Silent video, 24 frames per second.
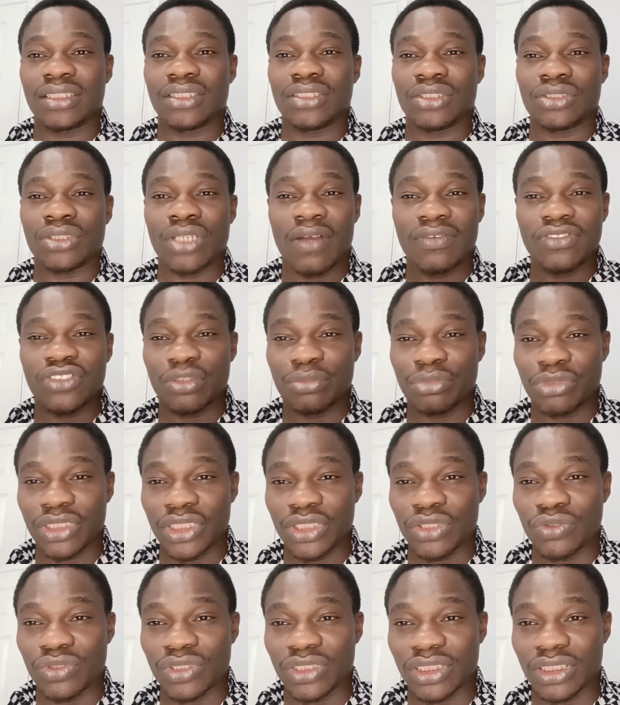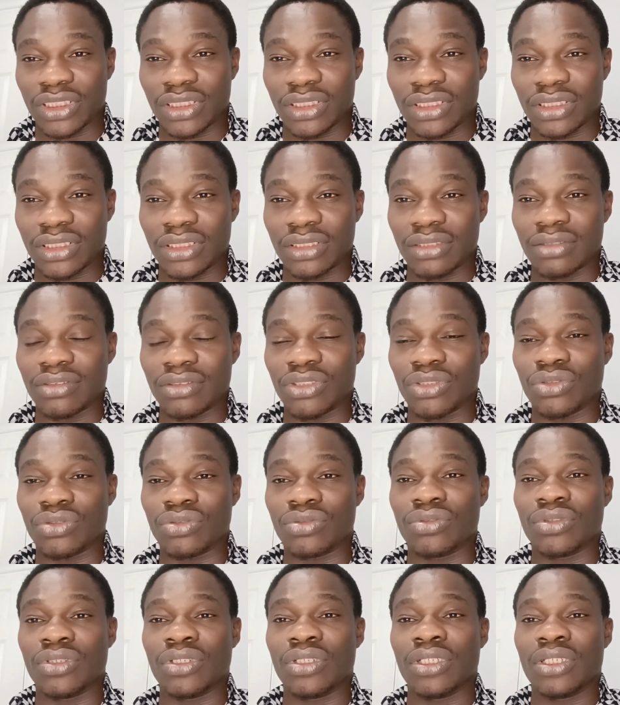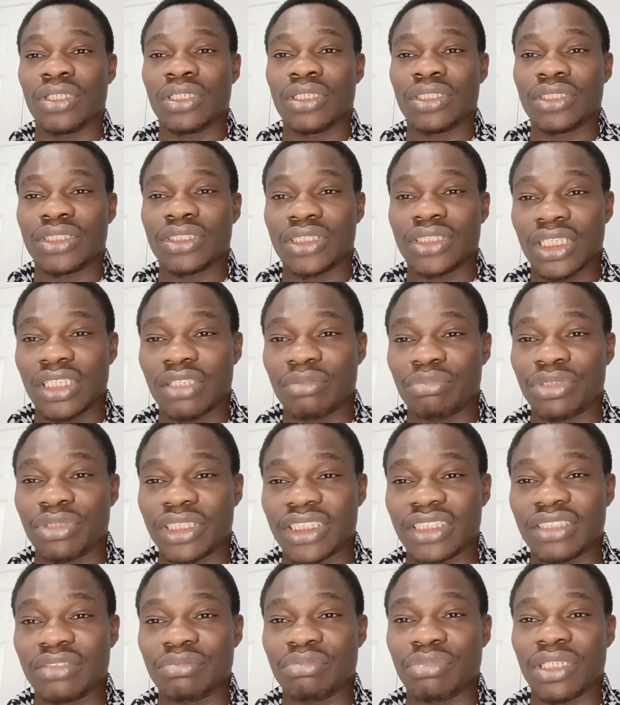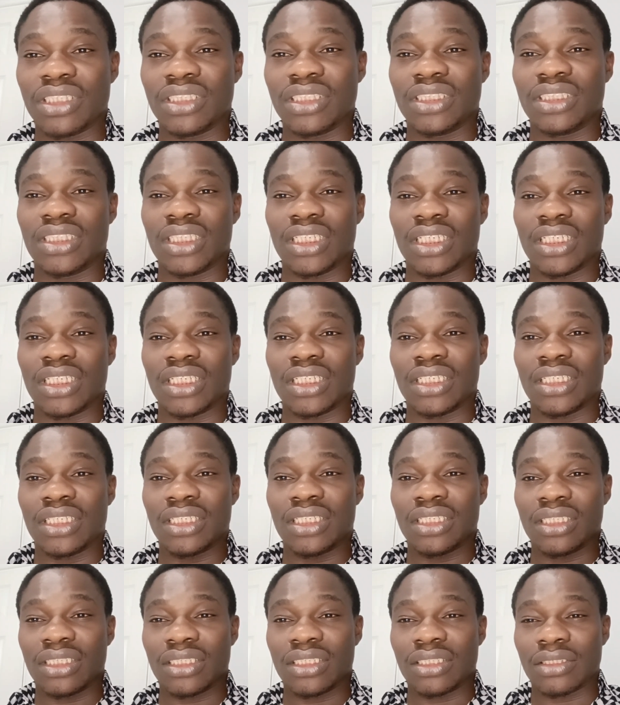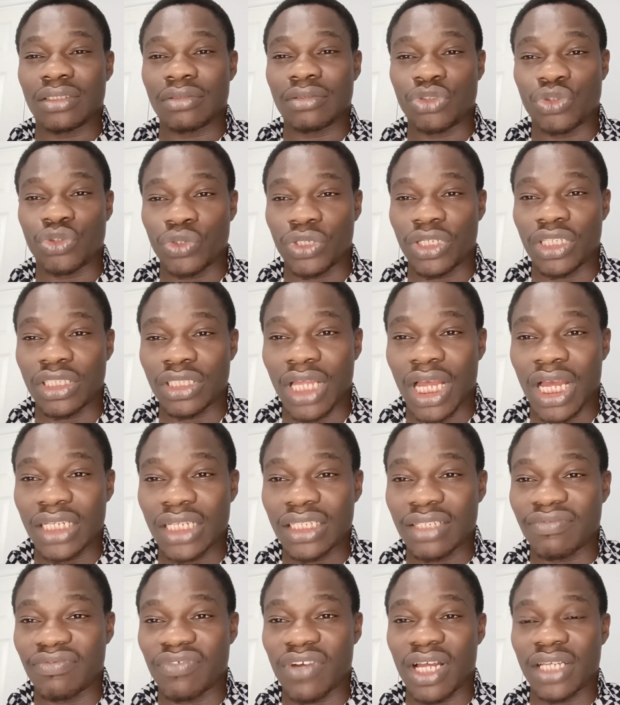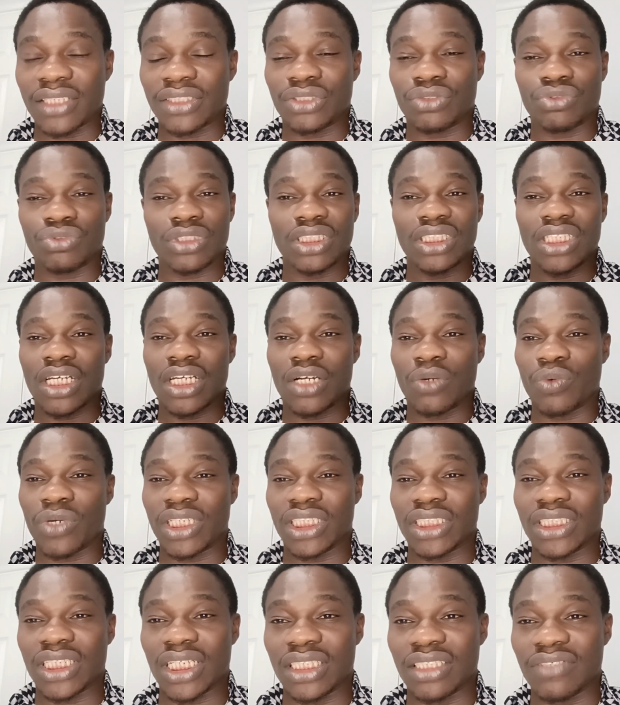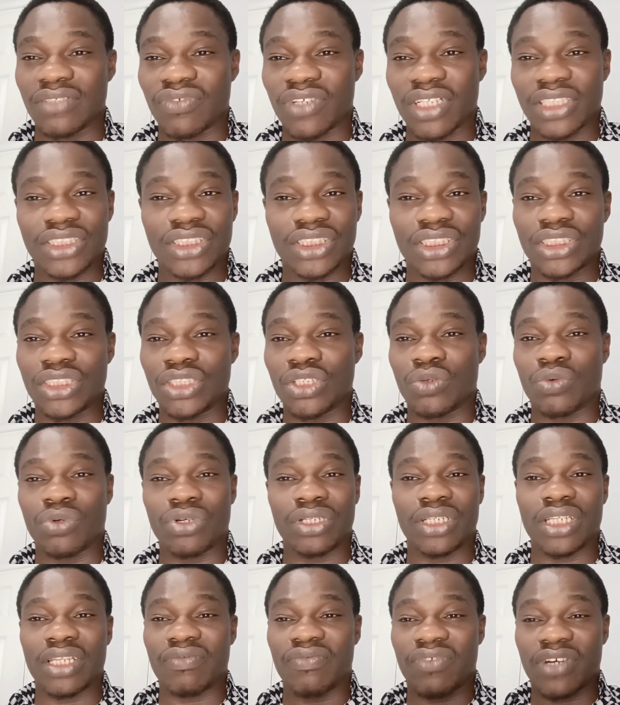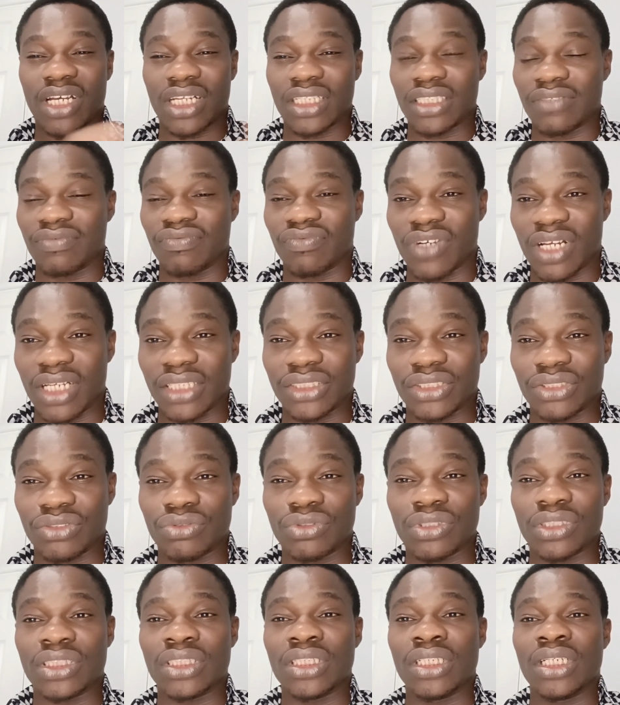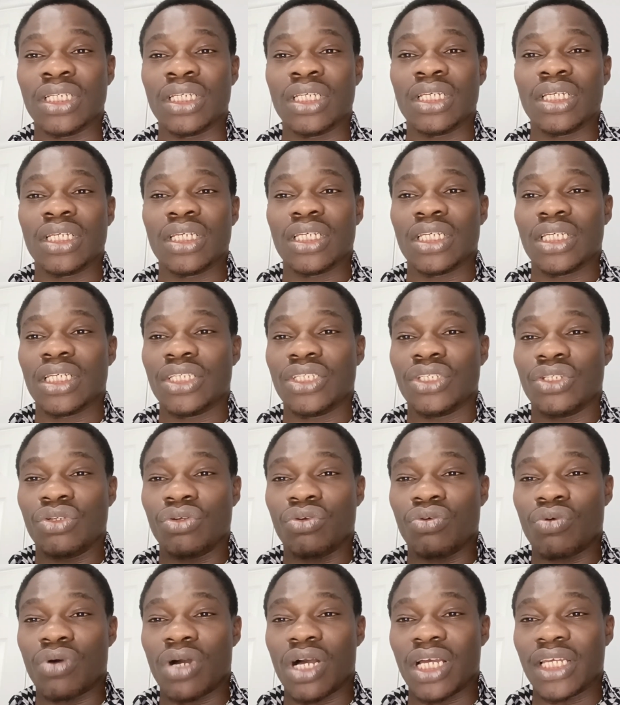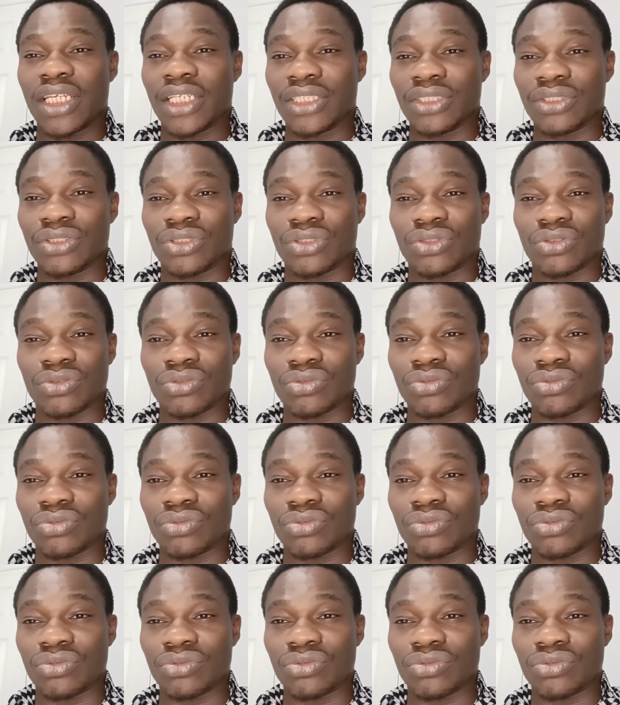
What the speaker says: You have somebody who's celebrating birthday, doing anniversary, that wedding anniversary, or whatever anniversary you are into.